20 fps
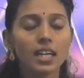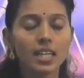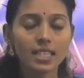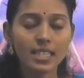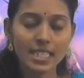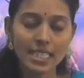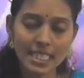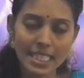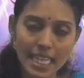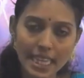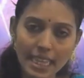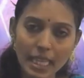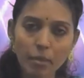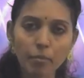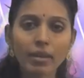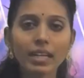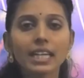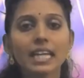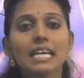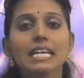That is
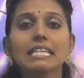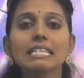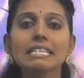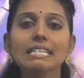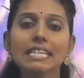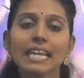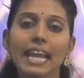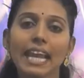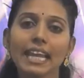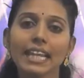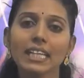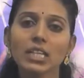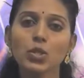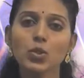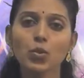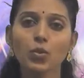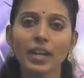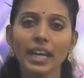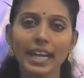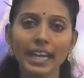nothing but
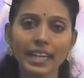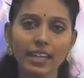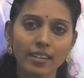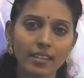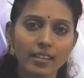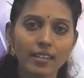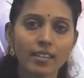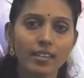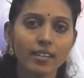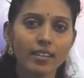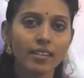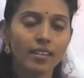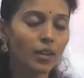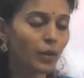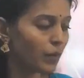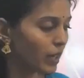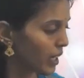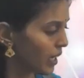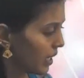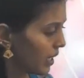scalene triangle.
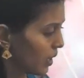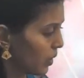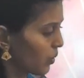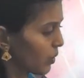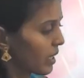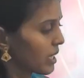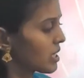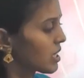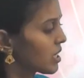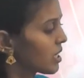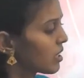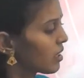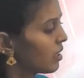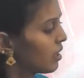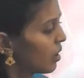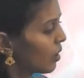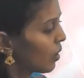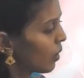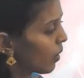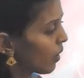Okay, you can see
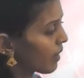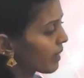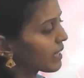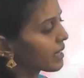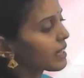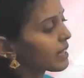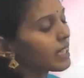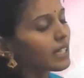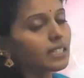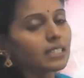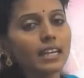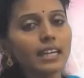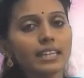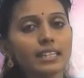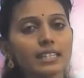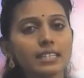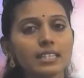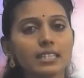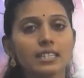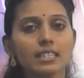here all the 3
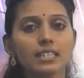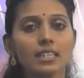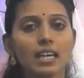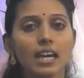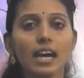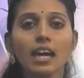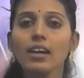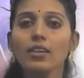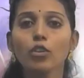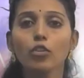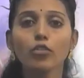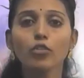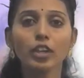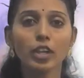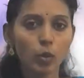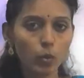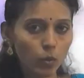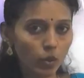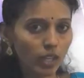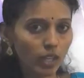sides are of
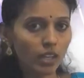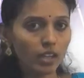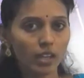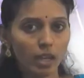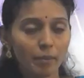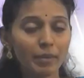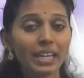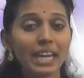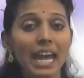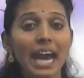unequal